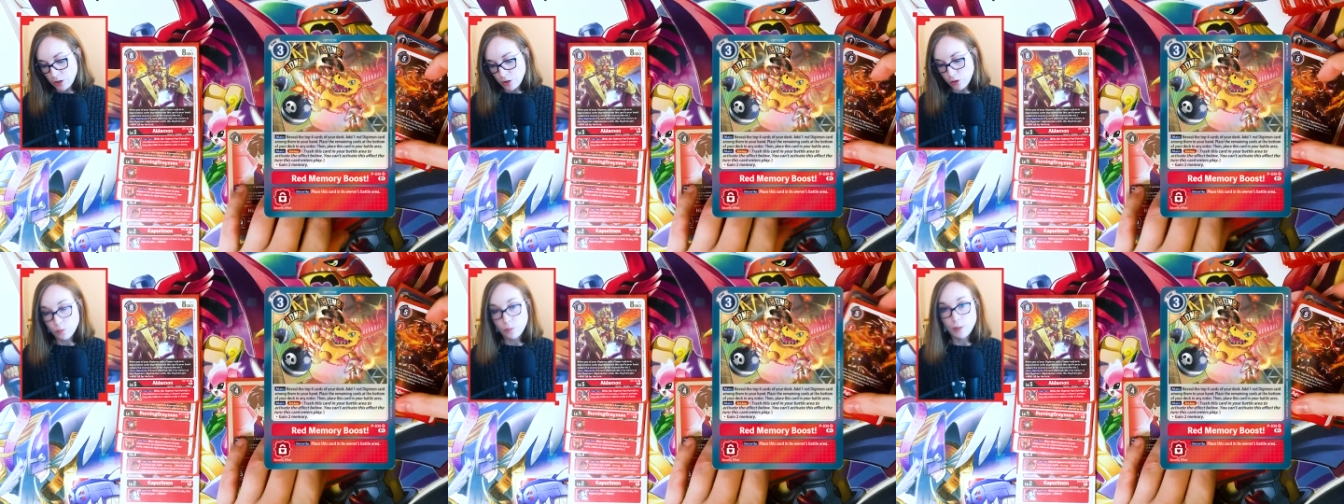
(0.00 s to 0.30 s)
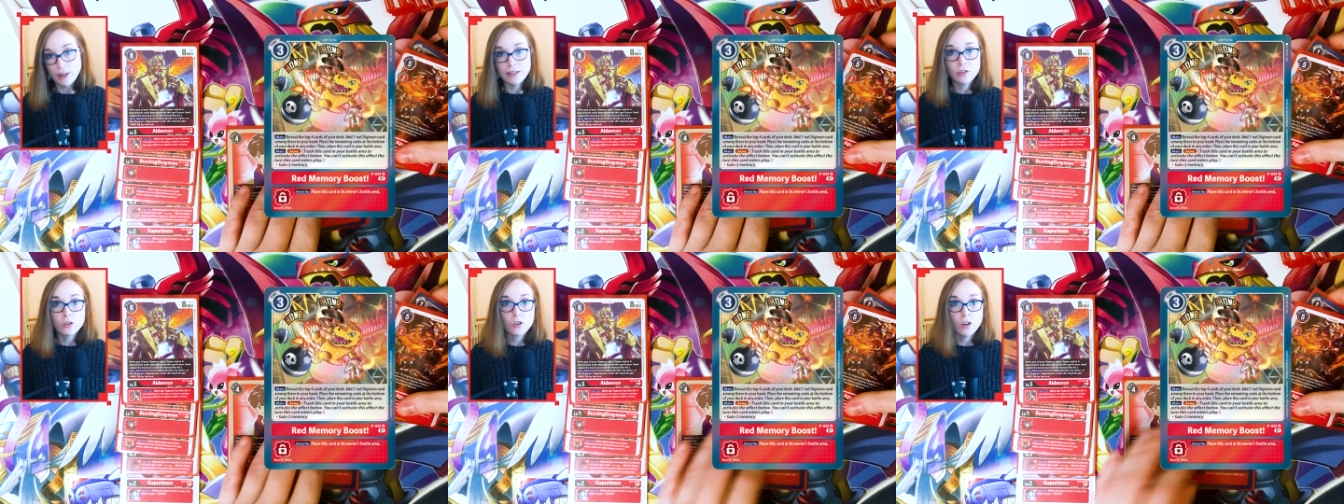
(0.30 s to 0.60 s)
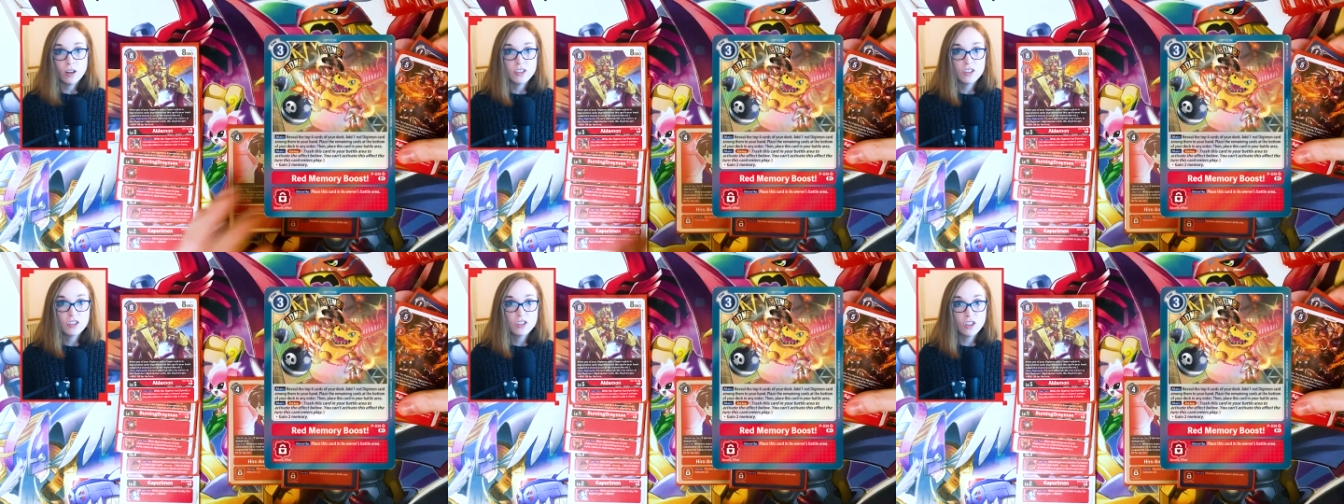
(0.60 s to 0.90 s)
you've been
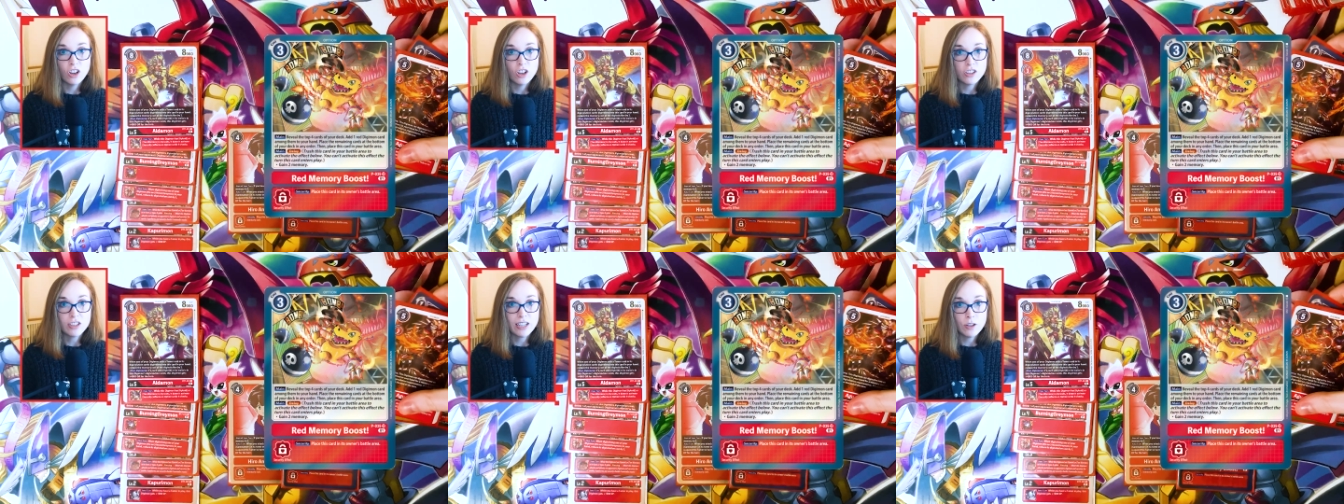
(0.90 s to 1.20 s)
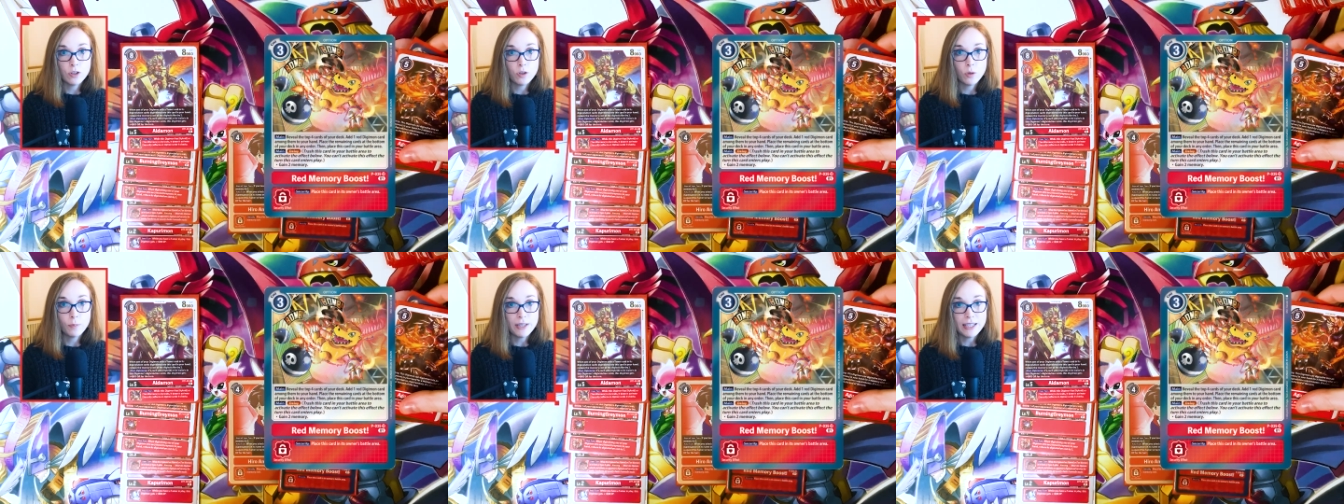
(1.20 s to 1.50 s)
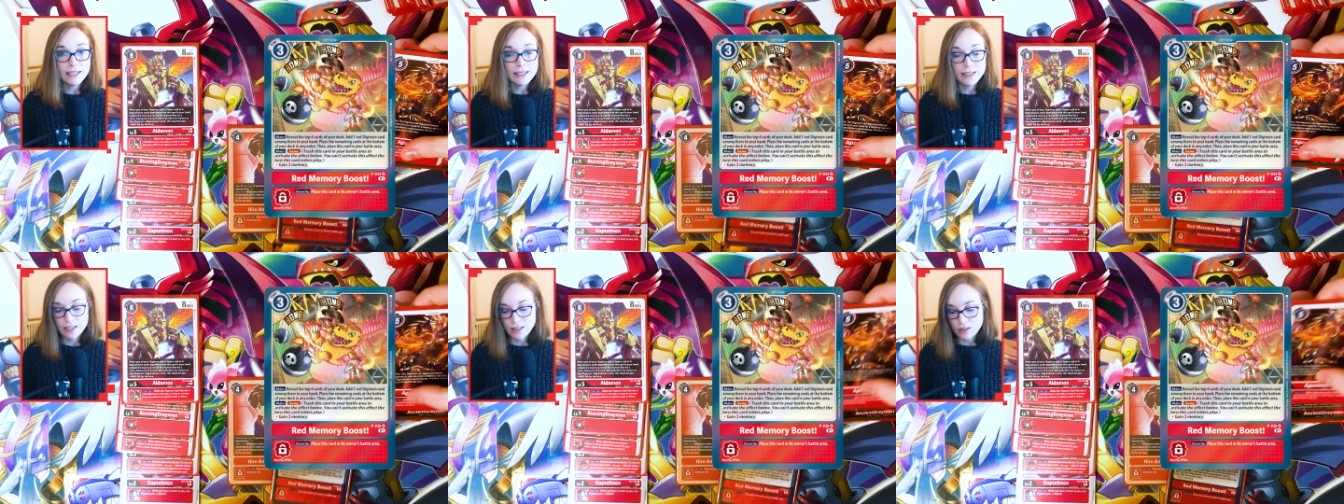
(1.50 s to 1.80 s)
trying to search out your
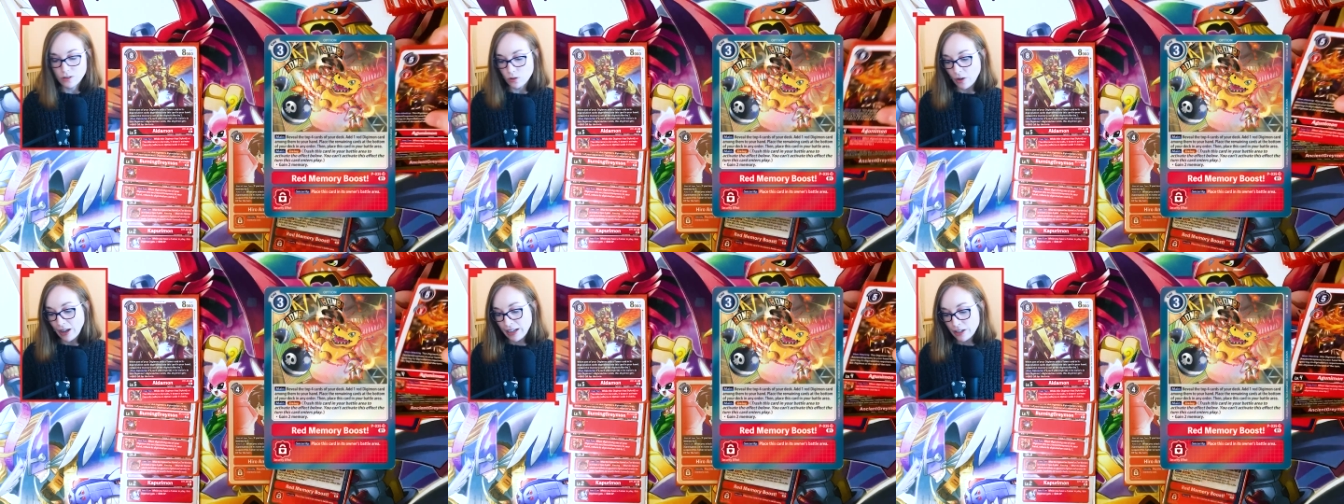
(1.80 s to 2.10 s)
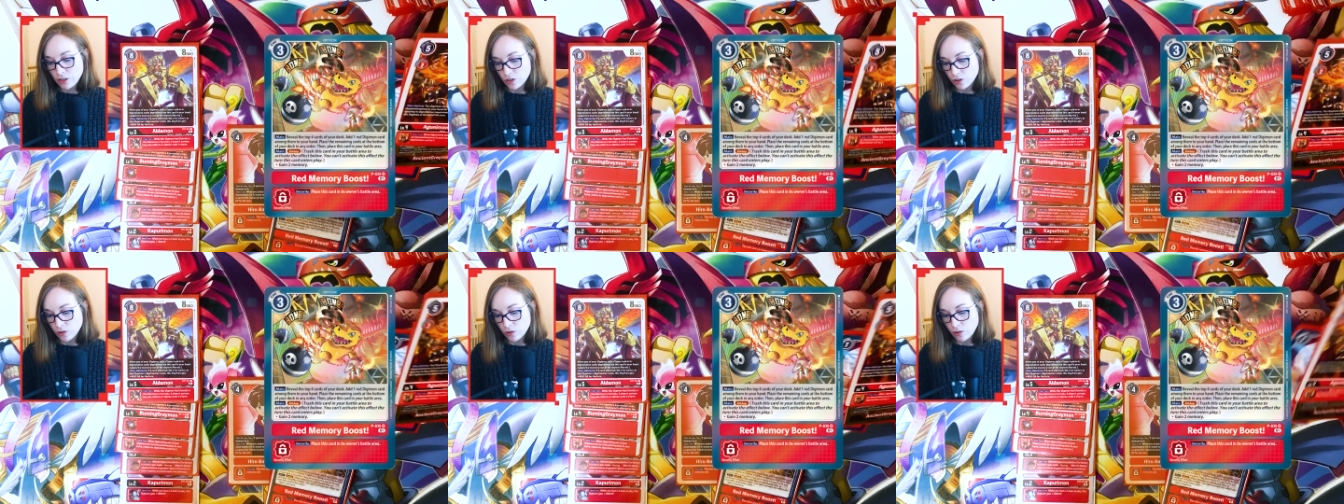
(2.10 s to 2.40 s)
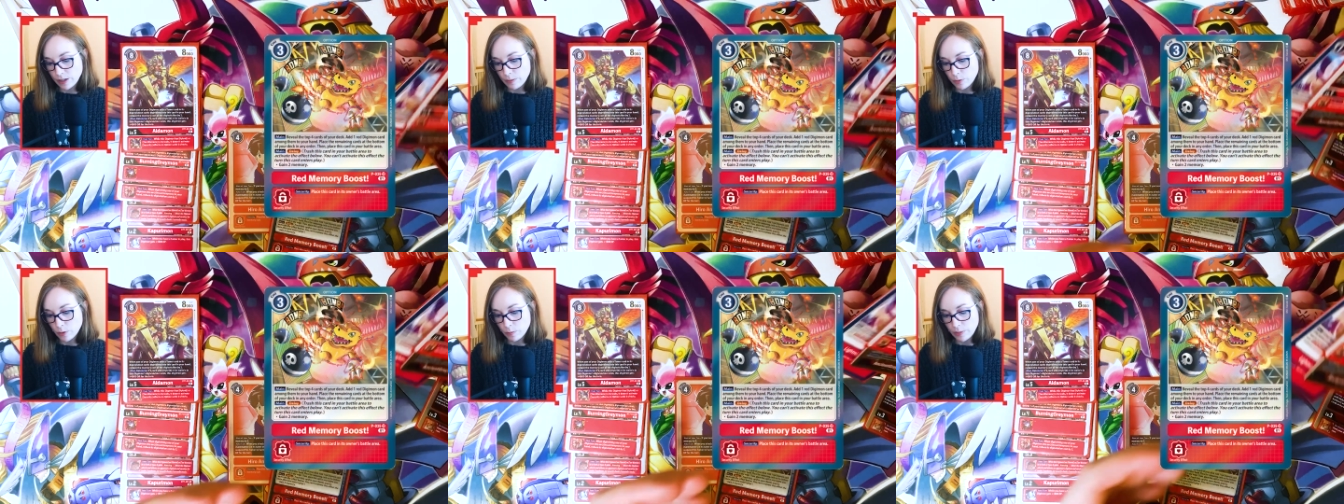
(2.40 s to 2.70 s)
pieces, your Ancient
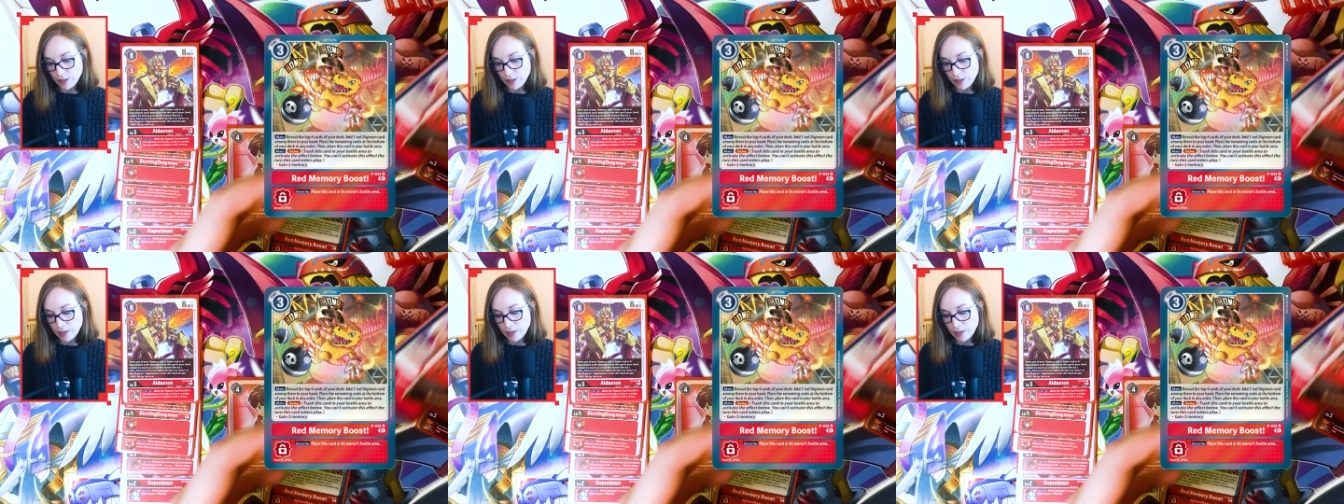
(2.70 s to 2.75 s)
Greymon